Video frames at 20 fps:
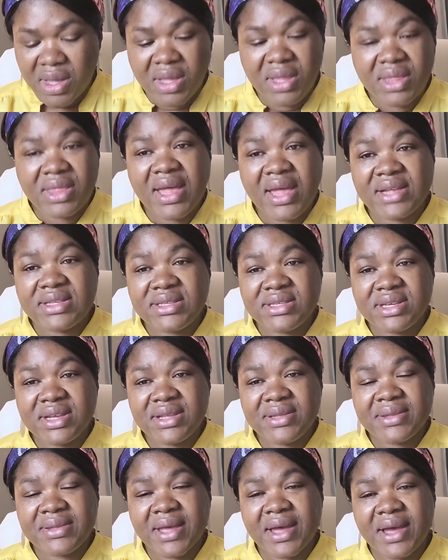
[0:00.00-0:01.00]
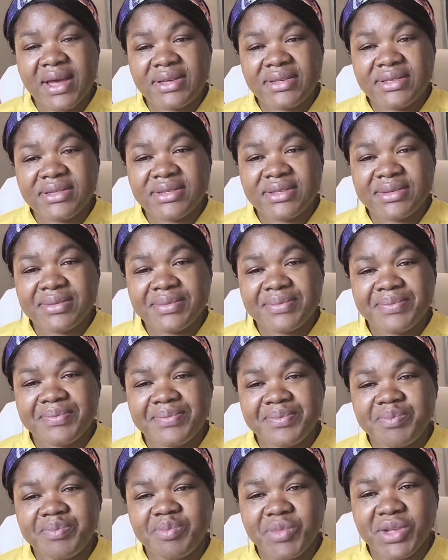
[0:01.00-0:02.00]
That's it, guys.
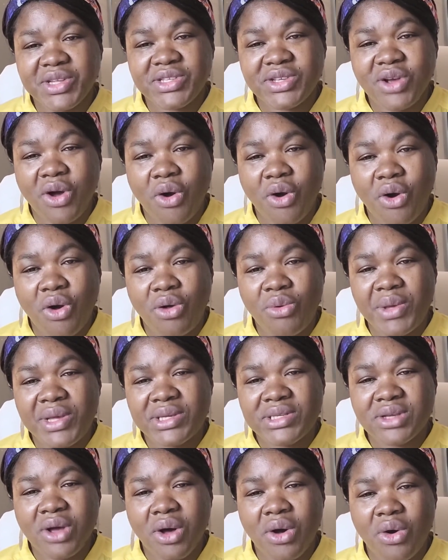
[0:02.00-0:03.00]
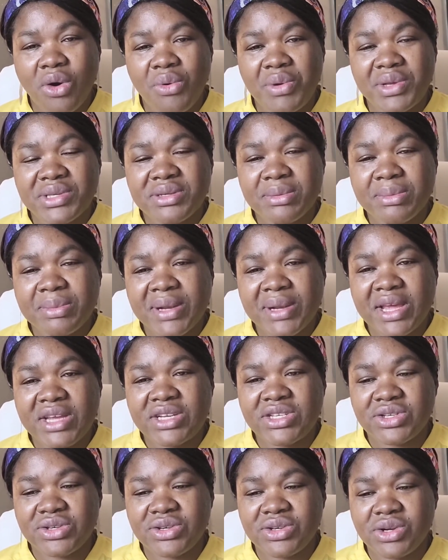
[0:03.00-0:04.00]
It's always a
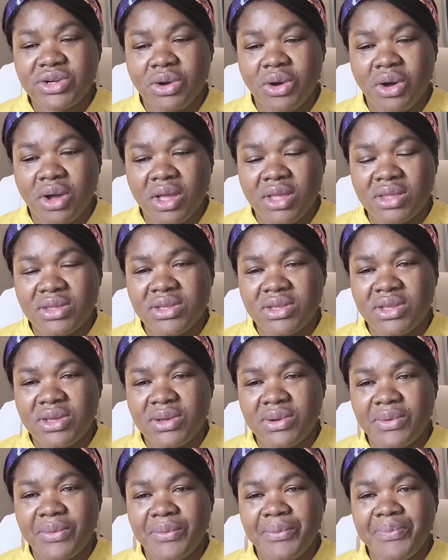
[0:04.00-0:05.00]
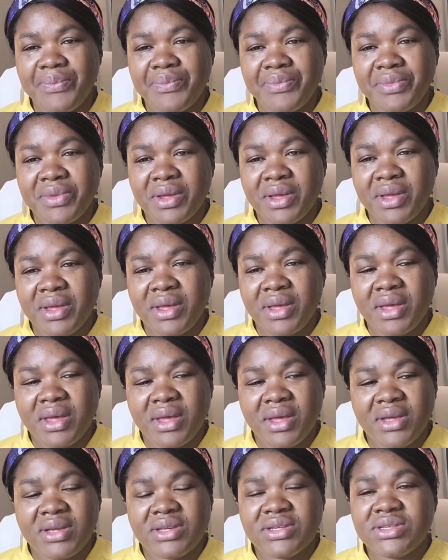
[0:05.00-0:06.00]
pleasure talking to you.
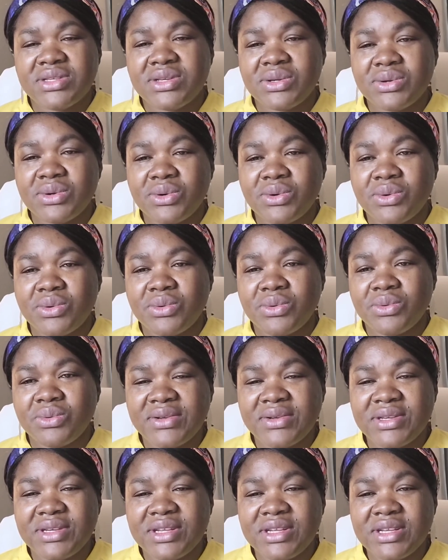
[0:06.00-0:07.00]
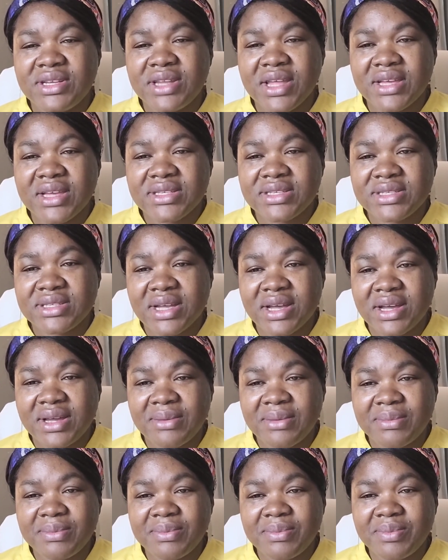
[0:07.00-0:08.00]
So until next time,
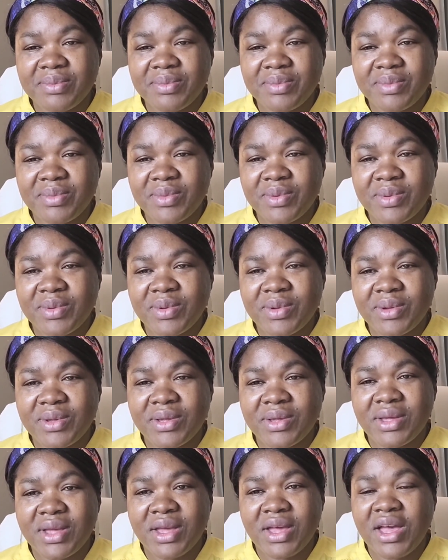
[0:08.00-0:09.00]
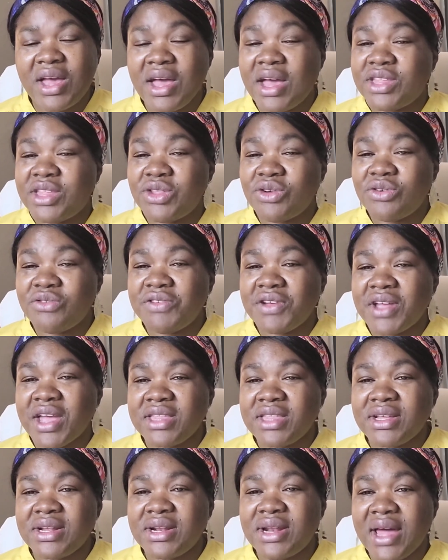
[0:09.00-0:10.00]
and don't forget
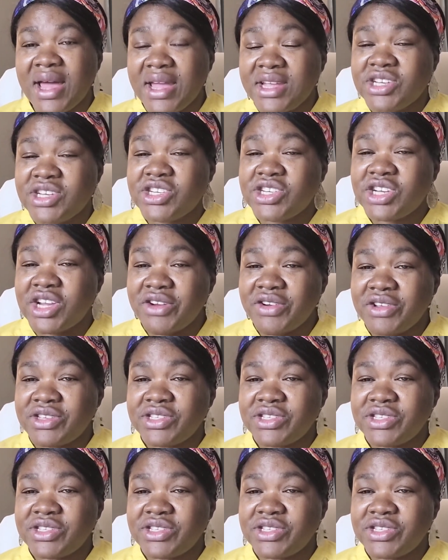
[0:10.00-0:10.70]
to like, share, and